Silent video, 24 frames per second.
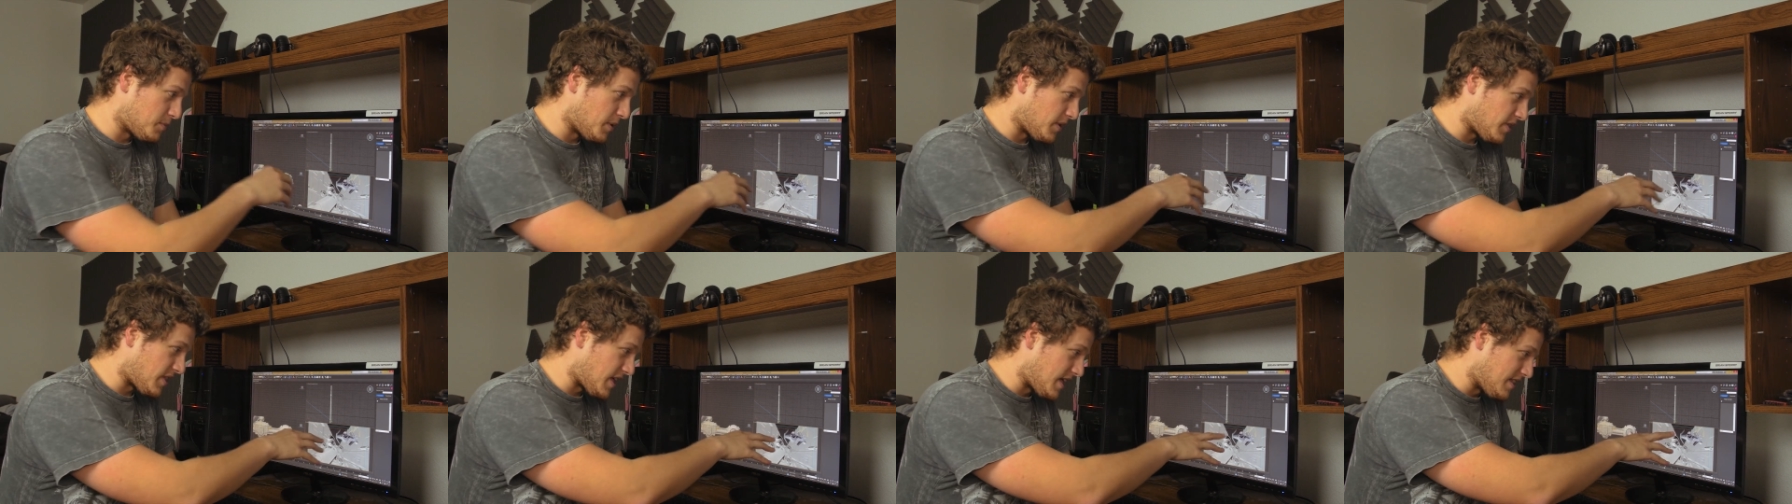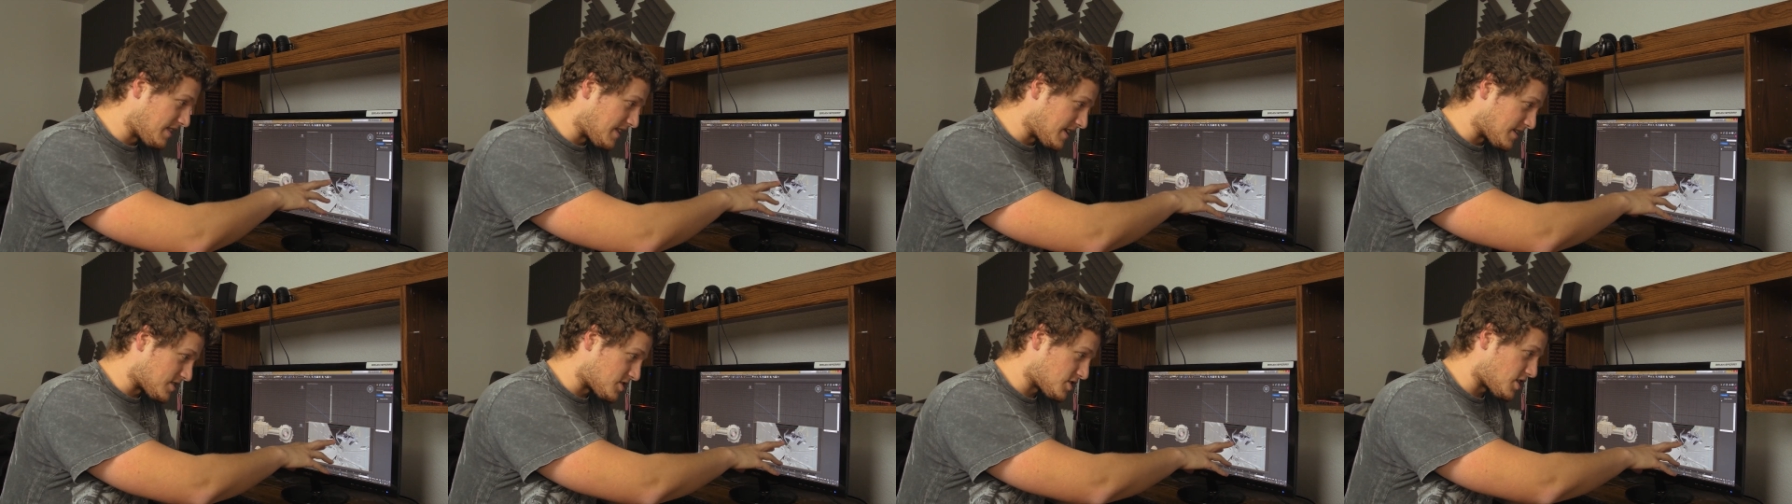but
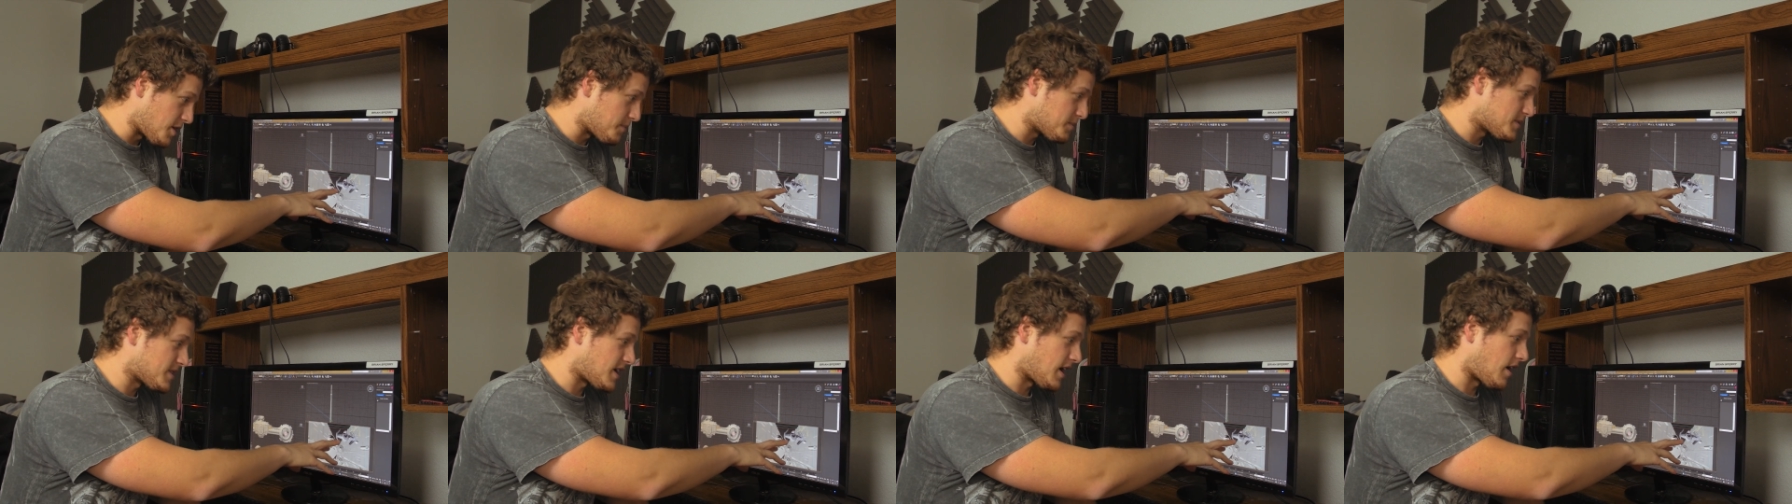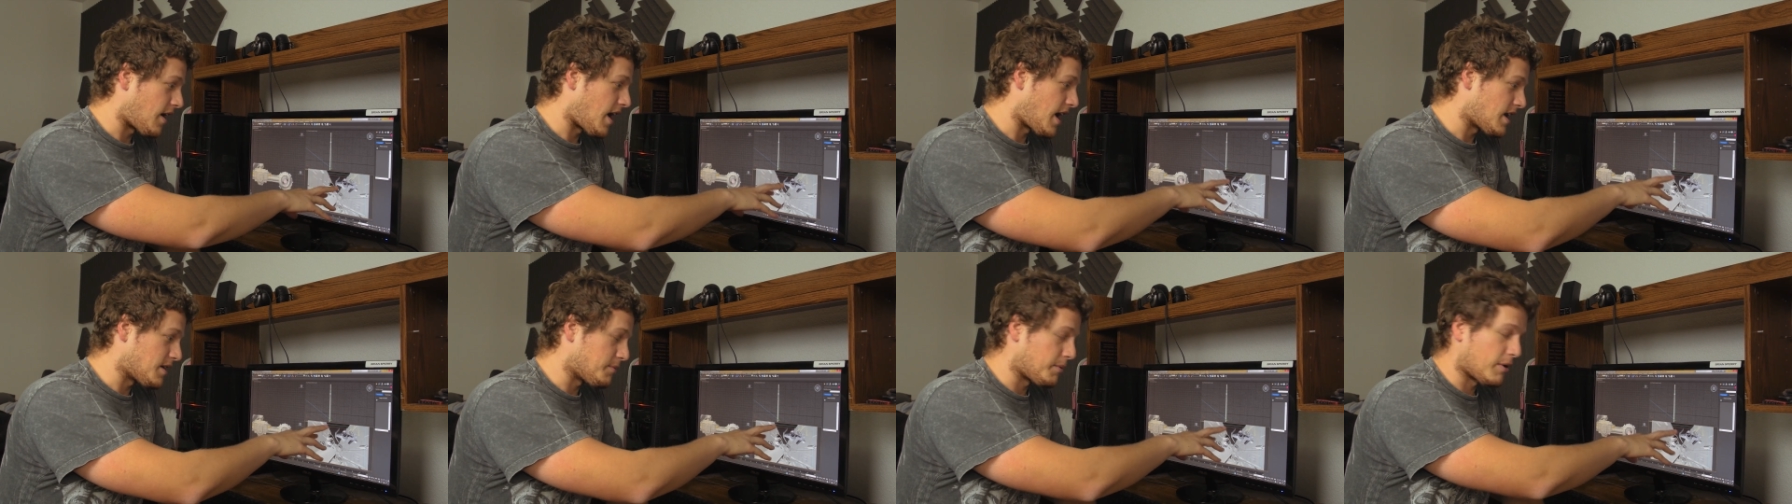then these ships
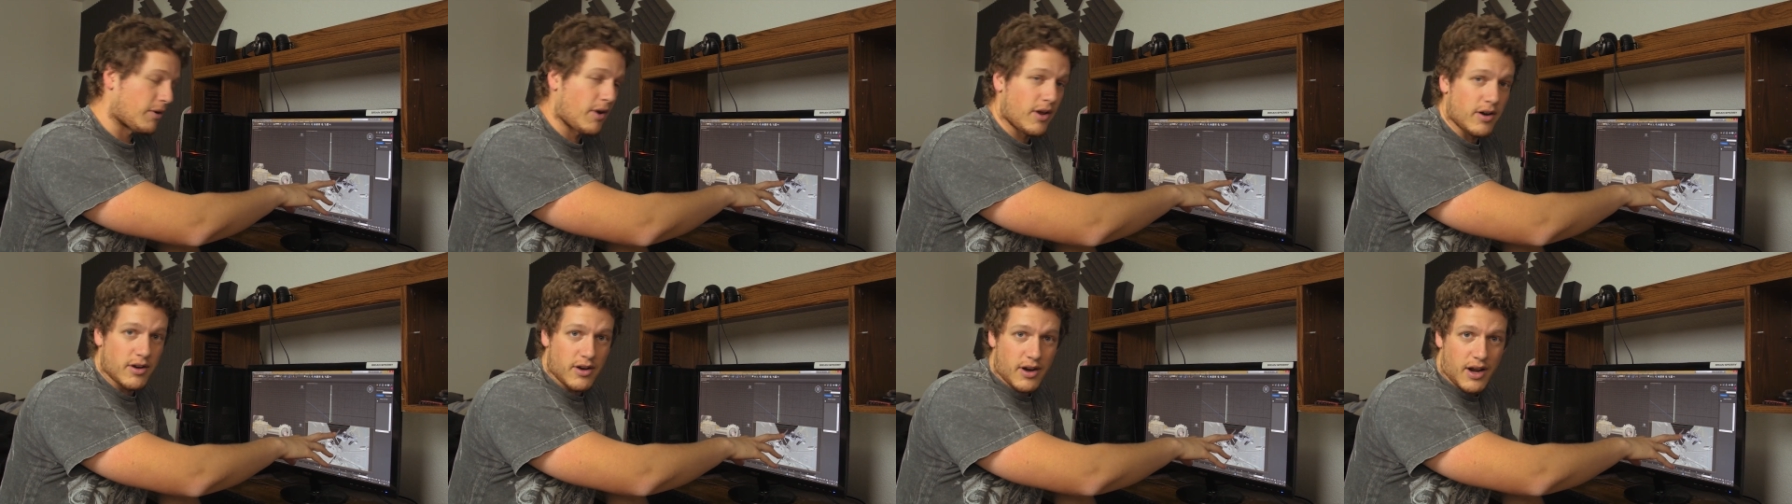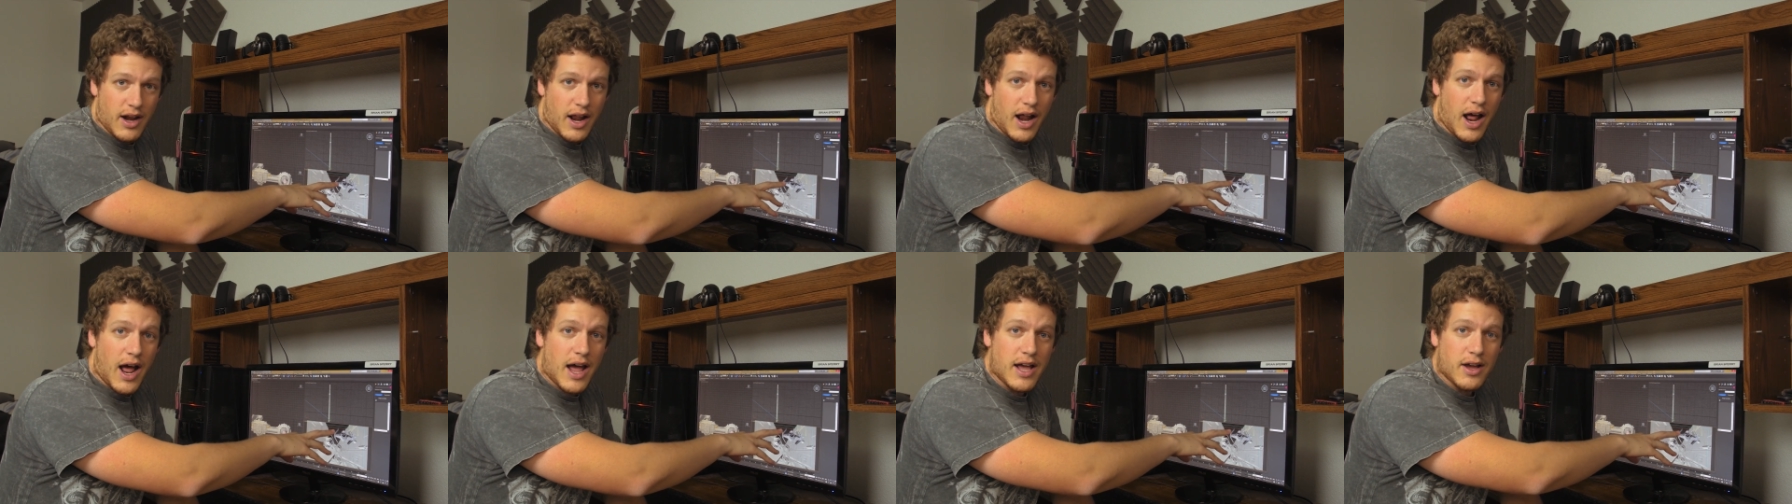here had to be rendered
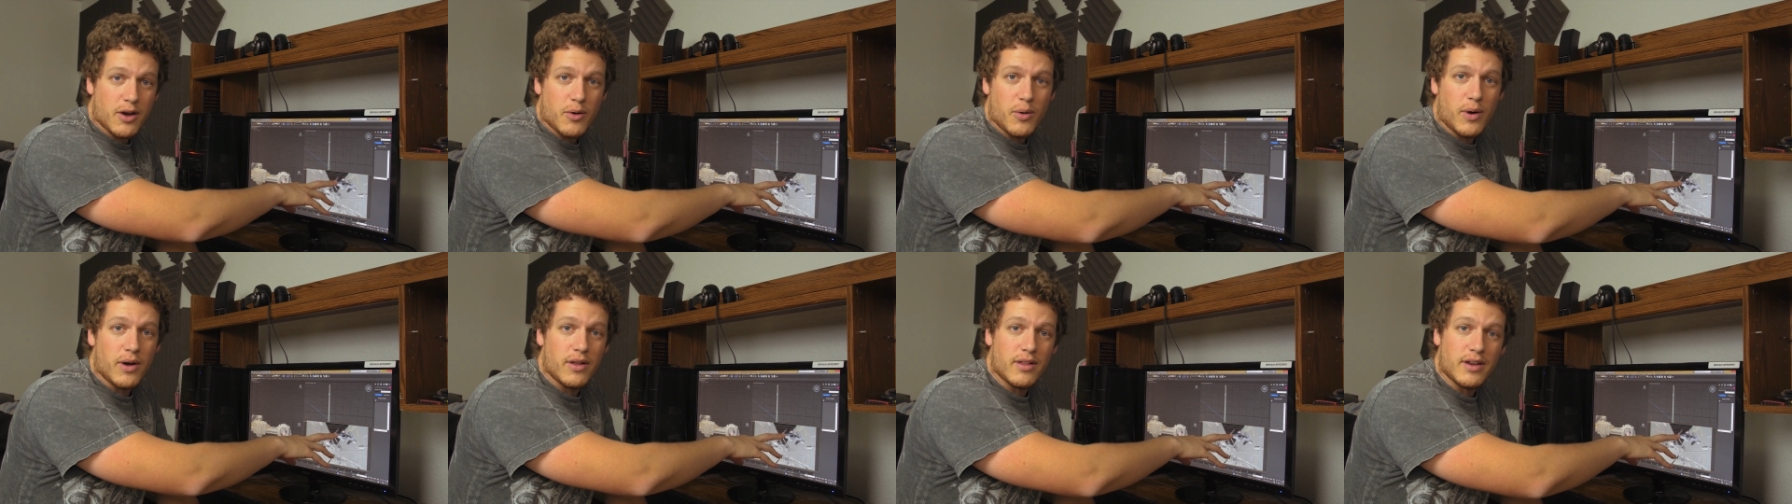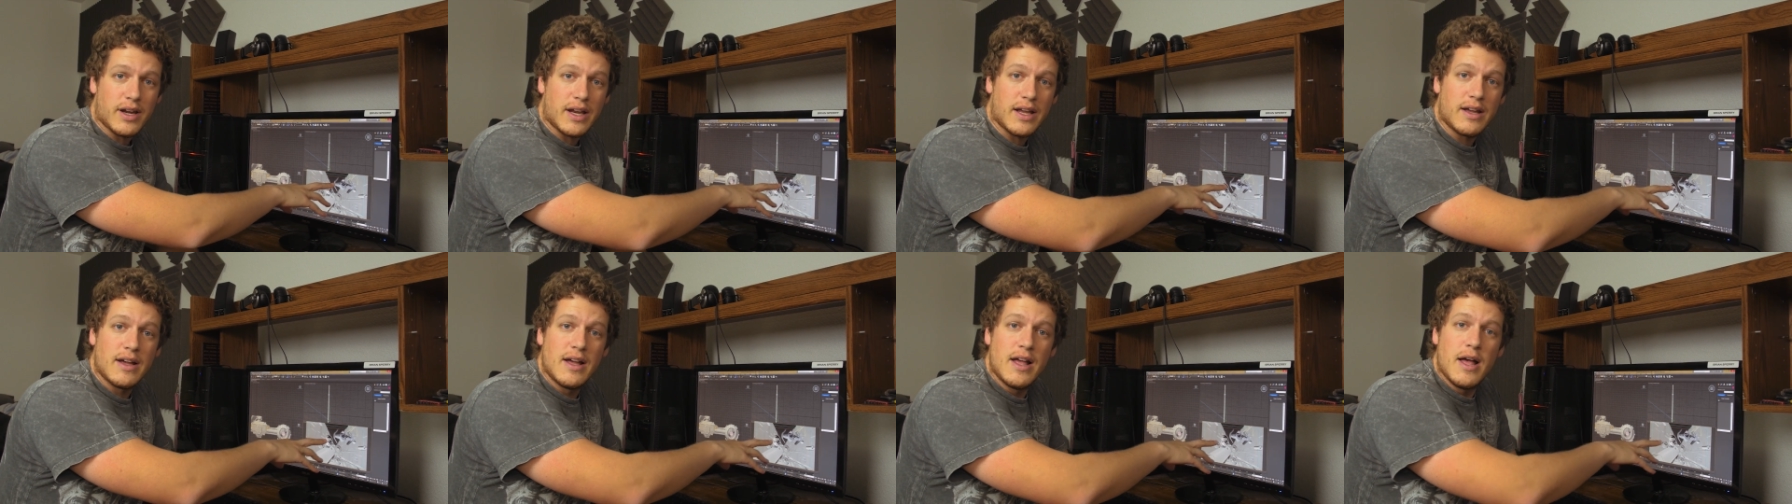at a high
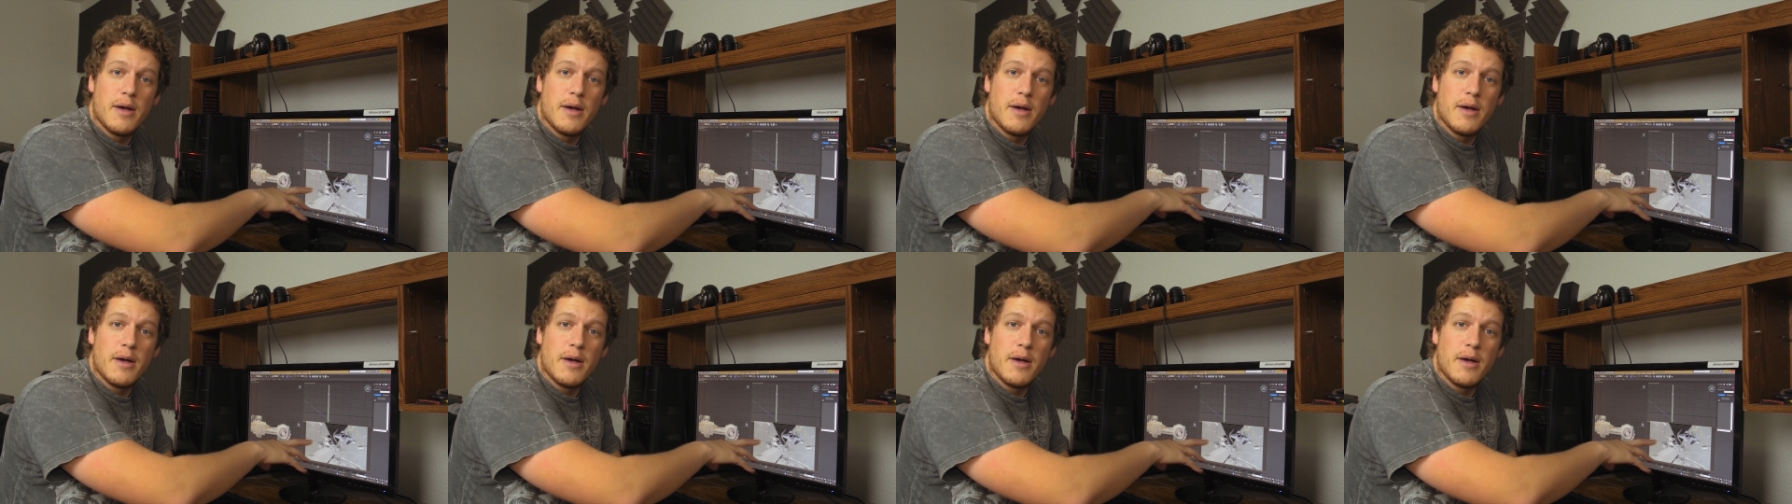quality.